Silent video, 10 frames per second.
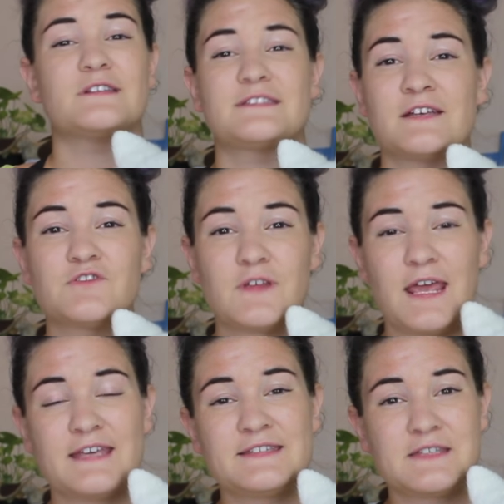
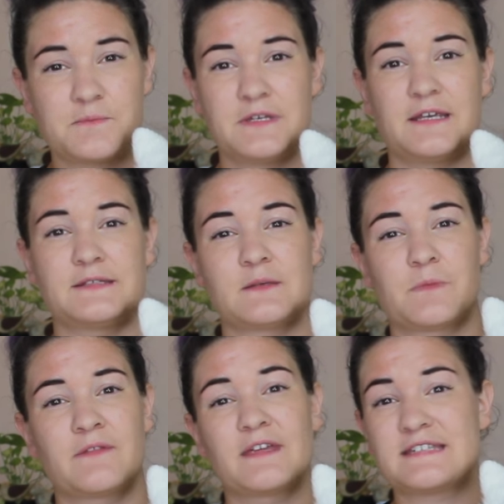essentially, a styptic is
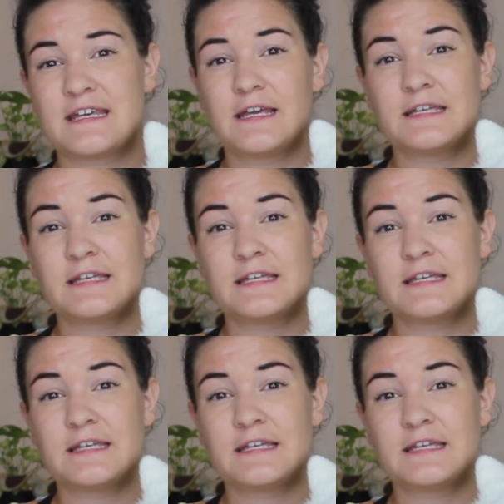something that